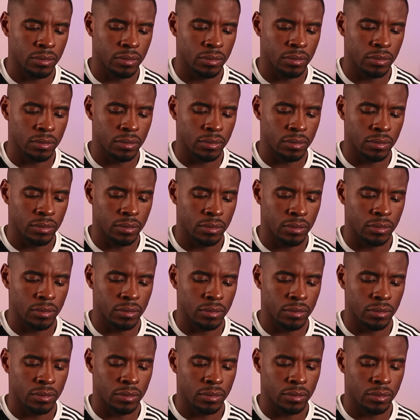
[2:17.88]

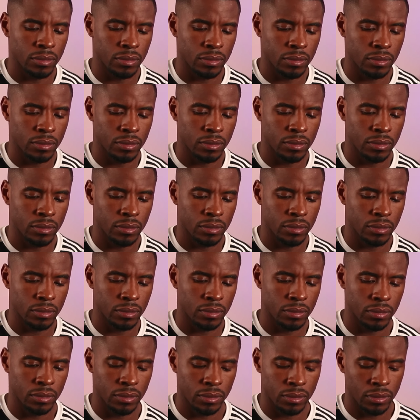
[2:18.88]

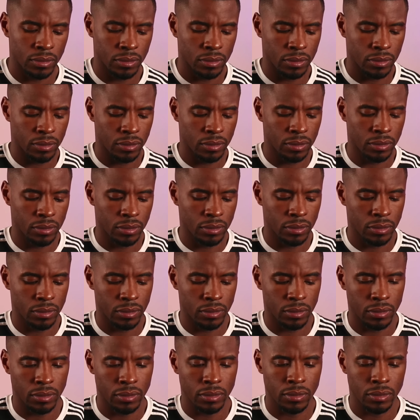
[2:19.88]

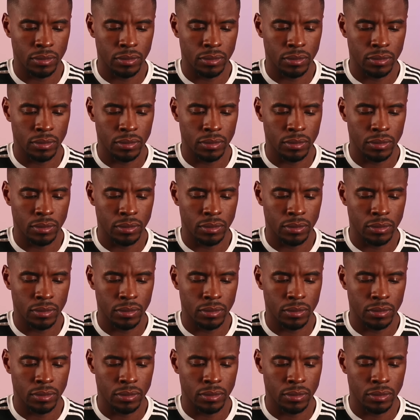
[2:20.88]
(silent)